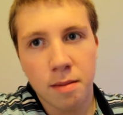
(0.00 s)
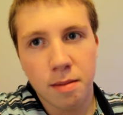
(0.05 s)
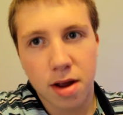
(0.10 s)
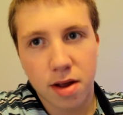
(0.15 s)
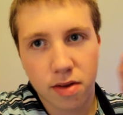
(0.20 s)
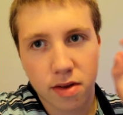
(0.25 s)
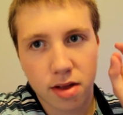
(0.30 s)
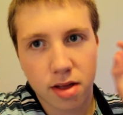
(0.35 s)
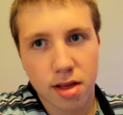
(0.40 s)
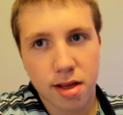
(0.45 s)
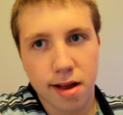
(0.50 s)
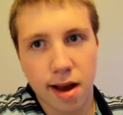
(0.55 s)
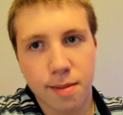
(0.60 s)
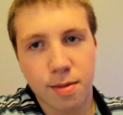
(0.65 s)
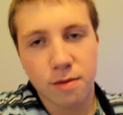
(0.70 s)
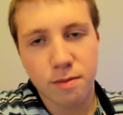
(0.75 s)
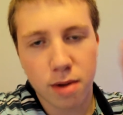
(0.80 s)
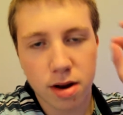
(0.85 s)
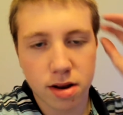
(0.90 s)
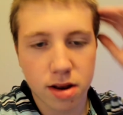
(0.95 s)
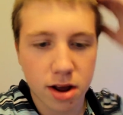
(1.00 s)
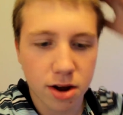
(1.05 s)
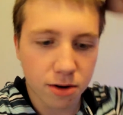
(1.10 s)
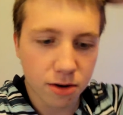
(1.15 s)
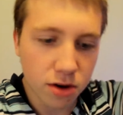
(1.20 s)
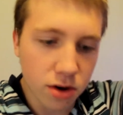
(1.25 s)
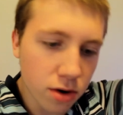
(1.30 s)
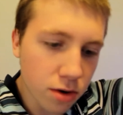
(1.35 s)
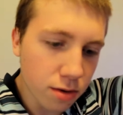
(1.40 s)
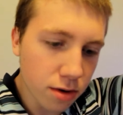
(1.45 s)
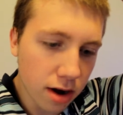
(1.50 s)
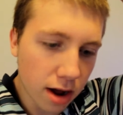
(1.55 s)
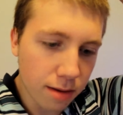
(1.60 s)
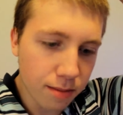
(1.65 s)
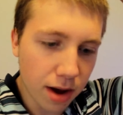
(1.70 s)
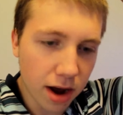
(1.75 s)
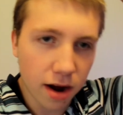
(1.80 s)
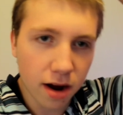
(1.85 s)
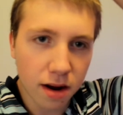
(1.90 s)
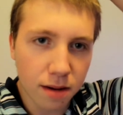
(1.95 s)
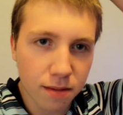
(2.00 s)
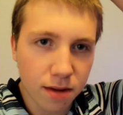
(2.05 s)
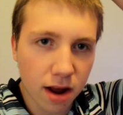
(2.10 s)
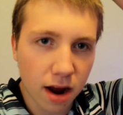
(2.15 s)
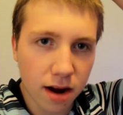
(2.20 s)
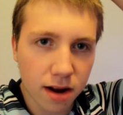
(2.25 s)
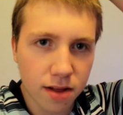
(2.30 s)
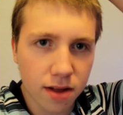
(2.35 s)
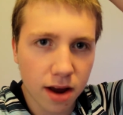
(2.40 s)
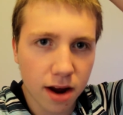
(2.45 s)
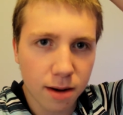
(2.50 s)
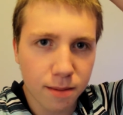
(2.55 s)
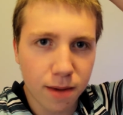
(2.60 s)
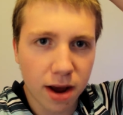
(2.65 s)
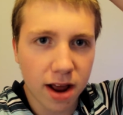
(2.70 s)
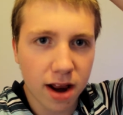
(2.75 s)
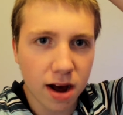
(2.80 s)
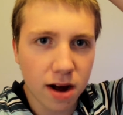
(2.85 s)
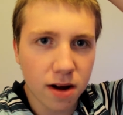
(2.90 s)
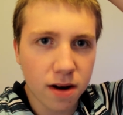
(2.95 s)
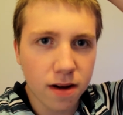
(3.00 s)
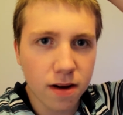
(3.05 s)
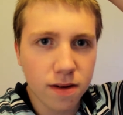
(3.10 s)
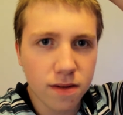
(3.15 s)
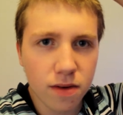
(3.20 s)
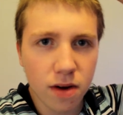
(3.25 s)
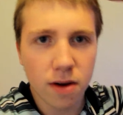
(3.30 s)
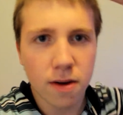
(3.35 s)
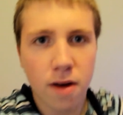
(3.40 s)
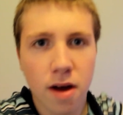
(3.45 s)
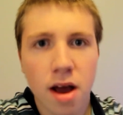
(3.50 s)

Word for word: The type of material they may they are made out of,